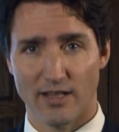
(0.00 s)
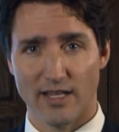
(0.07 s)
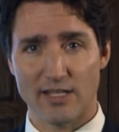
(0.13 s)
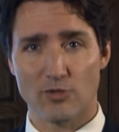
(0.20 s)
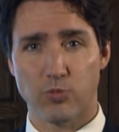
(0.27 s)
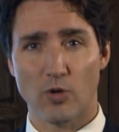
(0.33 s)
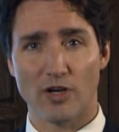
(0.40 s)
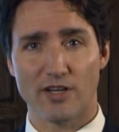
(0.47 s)

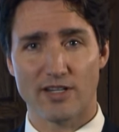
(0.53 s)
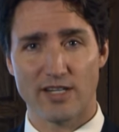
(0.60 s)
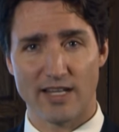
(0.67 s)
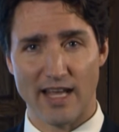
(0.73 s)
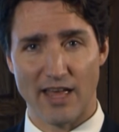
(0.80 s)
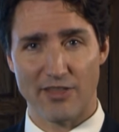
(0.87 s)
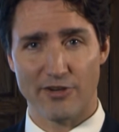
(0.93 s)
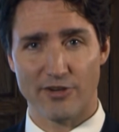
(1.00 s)
let's work
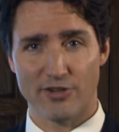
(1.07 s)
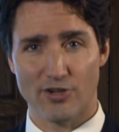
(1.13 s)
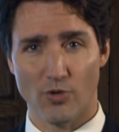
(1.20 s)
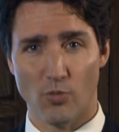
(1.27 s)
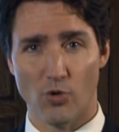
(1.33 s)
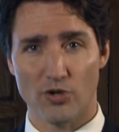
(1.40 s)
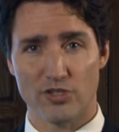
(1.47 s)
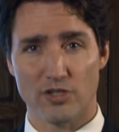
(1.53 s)
together
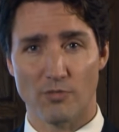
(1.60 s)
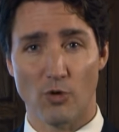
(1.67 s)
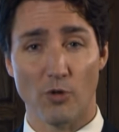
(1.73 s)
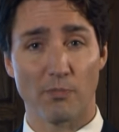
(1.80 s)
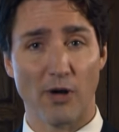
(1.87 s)
towards a more